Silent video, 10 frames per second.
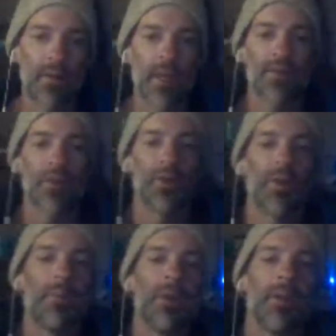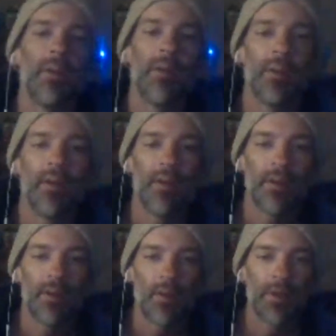Thanks for joining me.
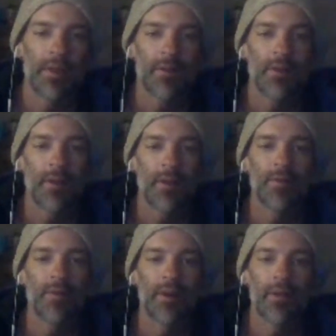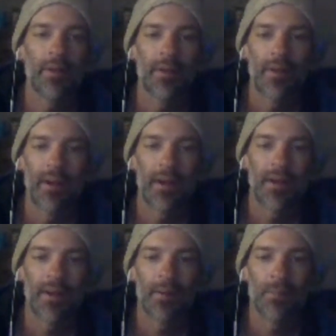It's always fun.
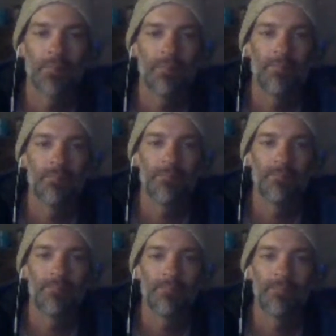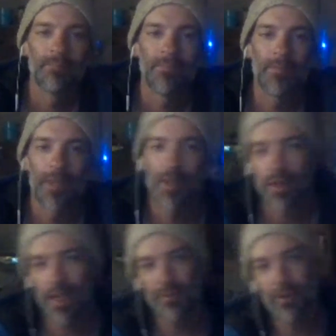It's a
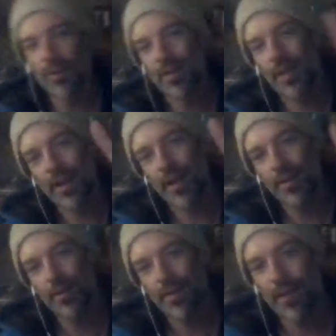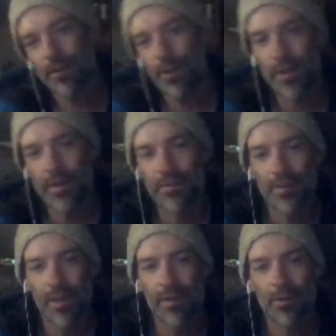good time for us signing out. As always,
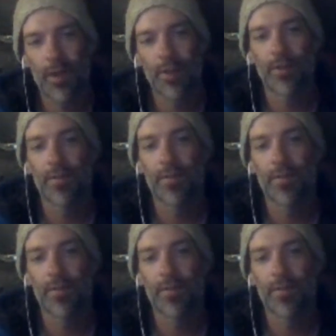thanks for watching.